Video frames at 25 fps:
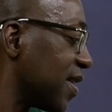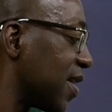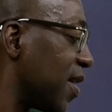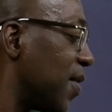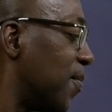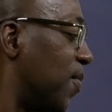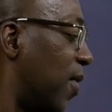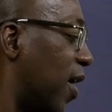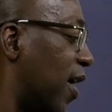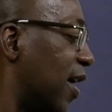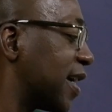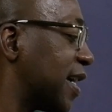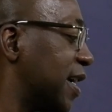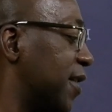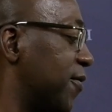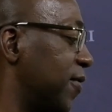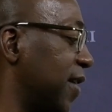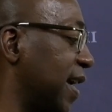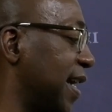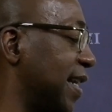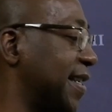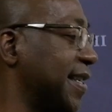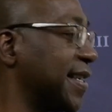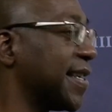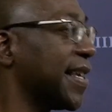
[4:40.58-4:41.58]
market
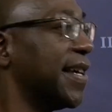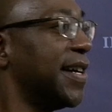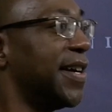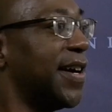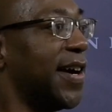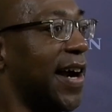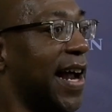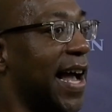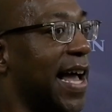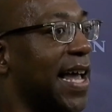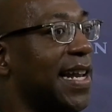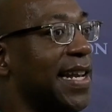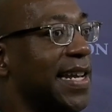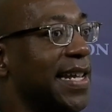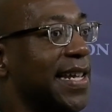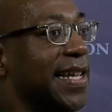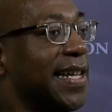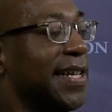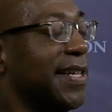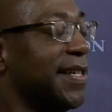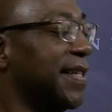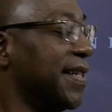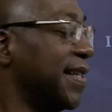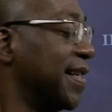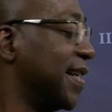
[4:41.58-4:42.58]
risk, all right?
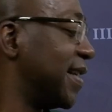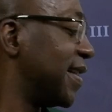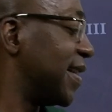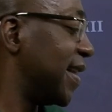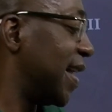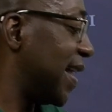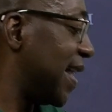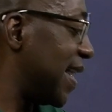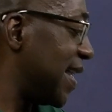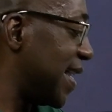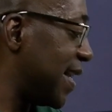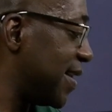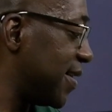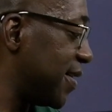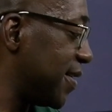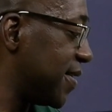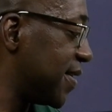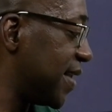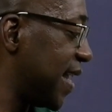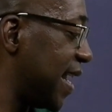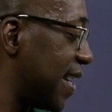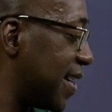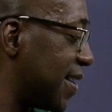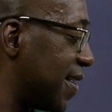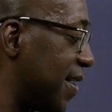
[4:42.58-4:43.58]

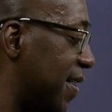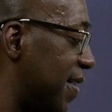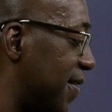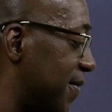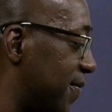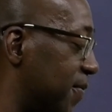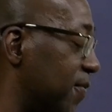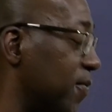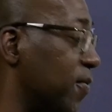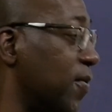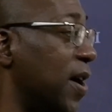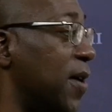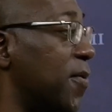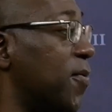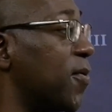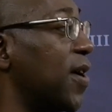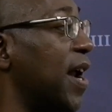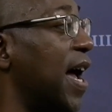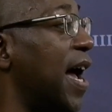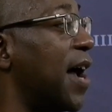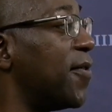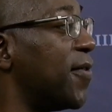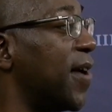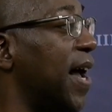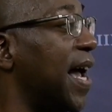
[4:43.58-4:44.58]
Think of where we're
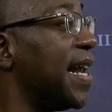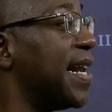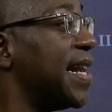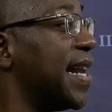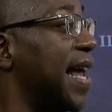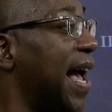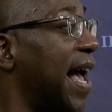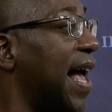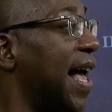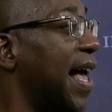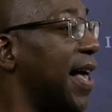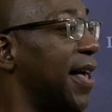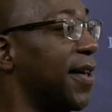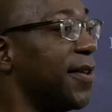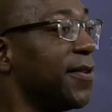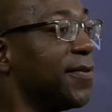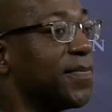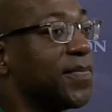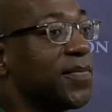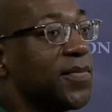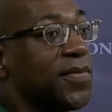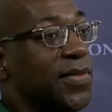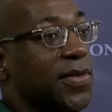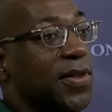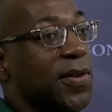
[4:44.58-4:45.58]
at right now.
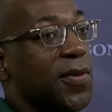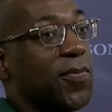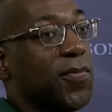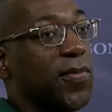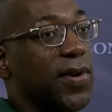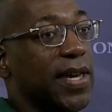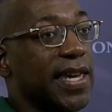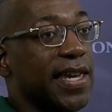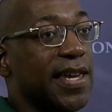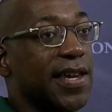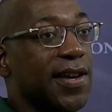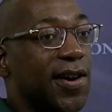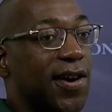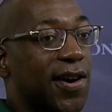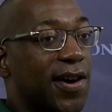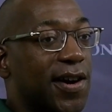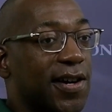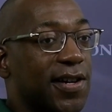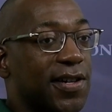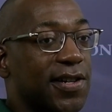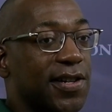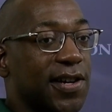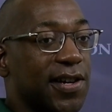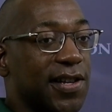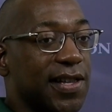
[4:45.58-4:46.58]
We
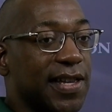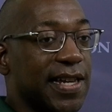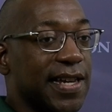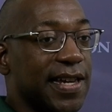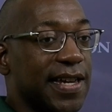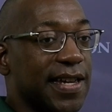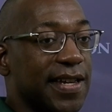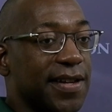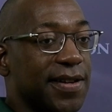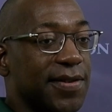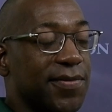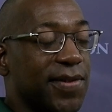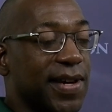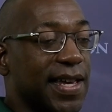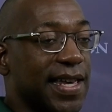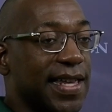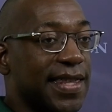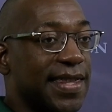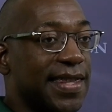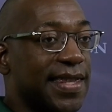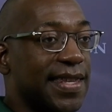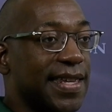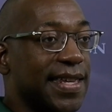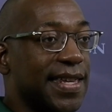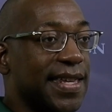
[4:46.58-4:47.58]
are dealing
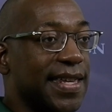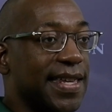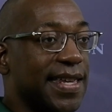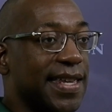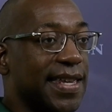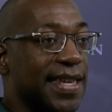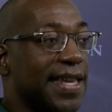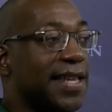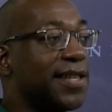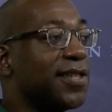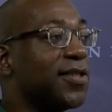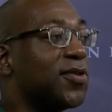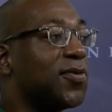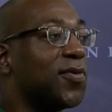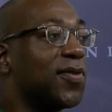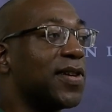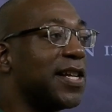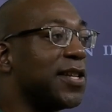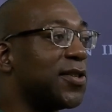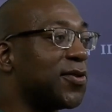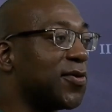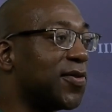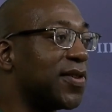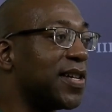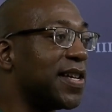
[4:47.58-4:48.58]
with, in
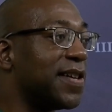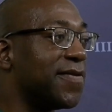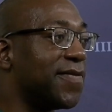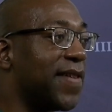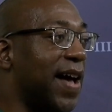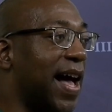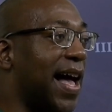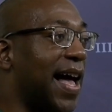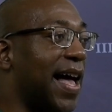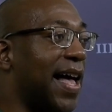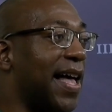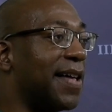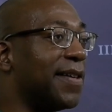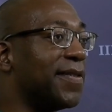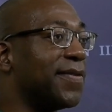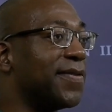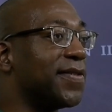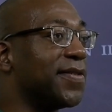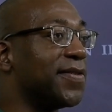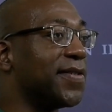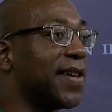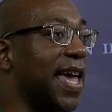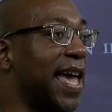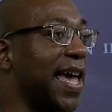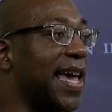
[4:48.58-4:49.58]
2025,
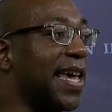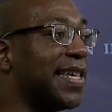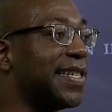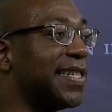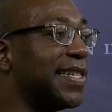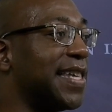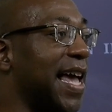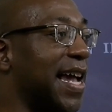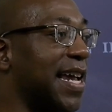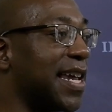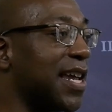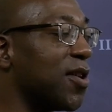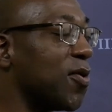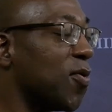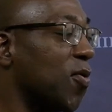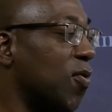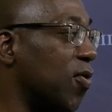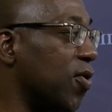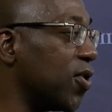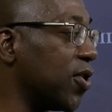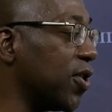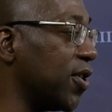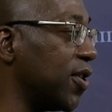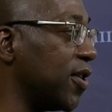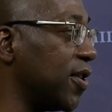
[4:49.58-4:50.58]
okay, second
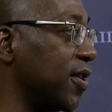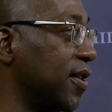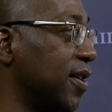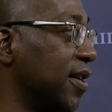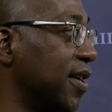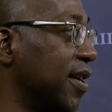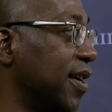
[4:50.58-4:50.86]
quarter,